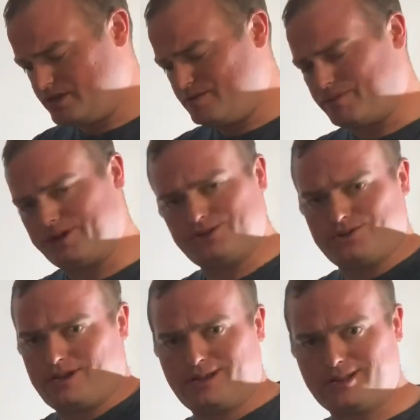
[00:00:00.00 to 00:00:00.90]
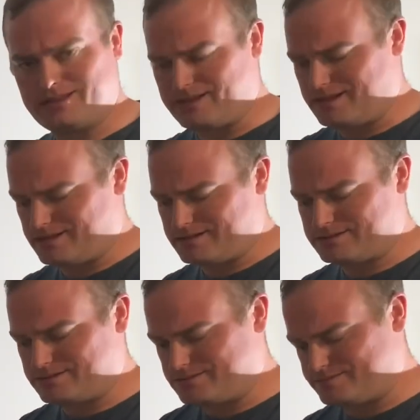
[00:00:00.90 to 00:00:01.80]
Make sure you ain't got anything that's
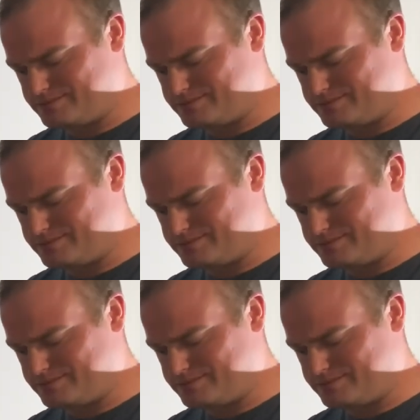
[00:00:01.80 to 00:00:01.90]
gonna